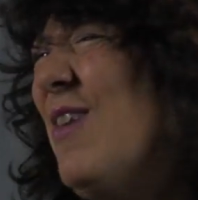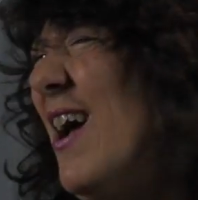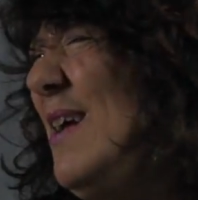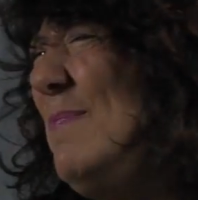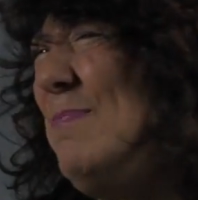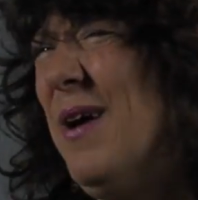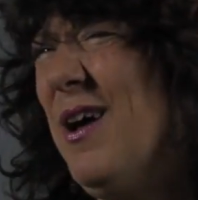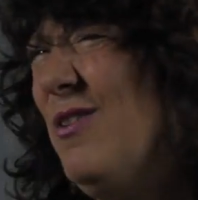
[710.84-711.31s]

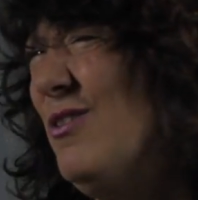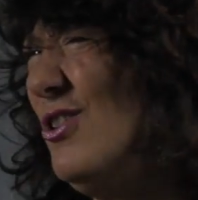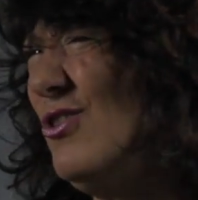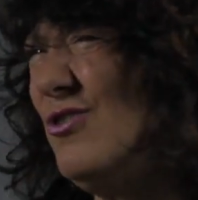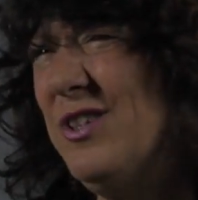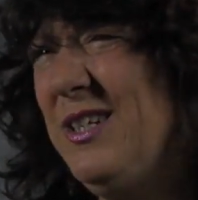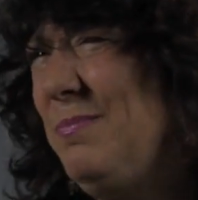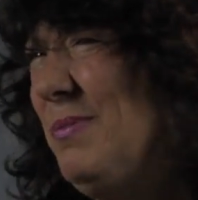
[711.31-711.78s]
write
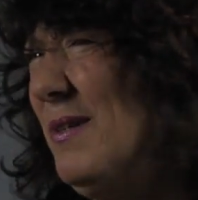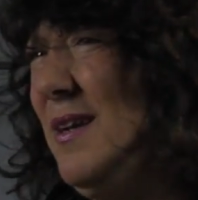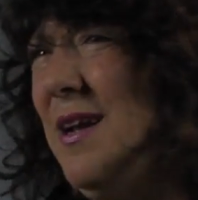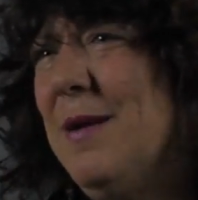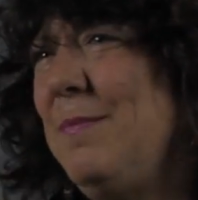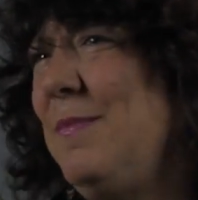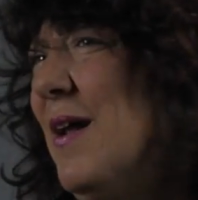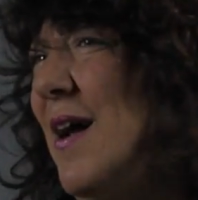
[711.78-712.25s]
poetry, but
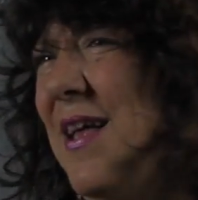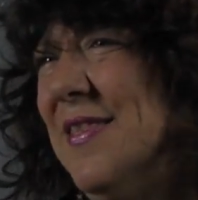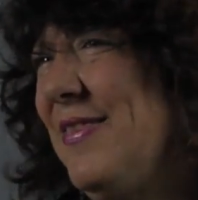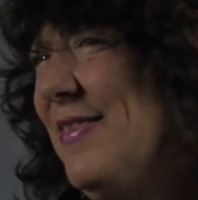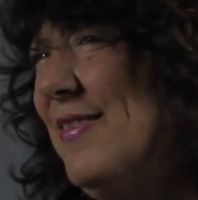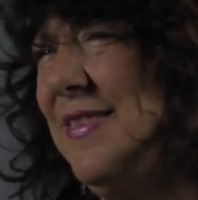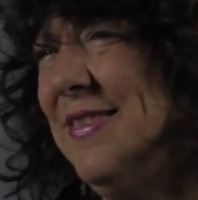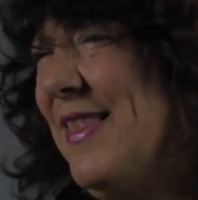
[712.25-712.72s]
I'm not
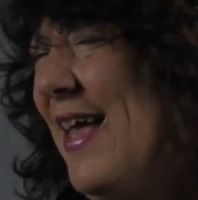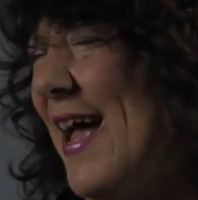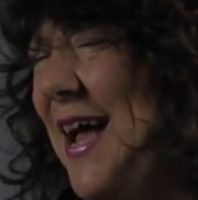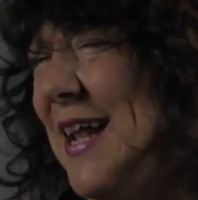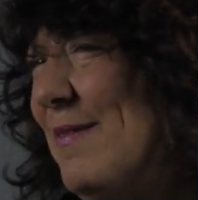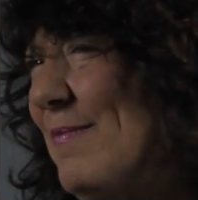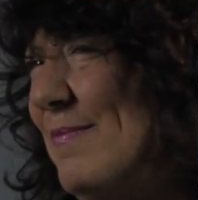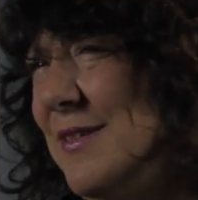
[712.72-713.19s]

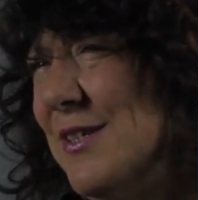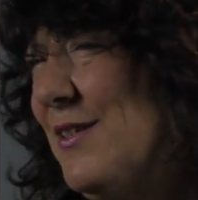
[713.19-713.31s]
that.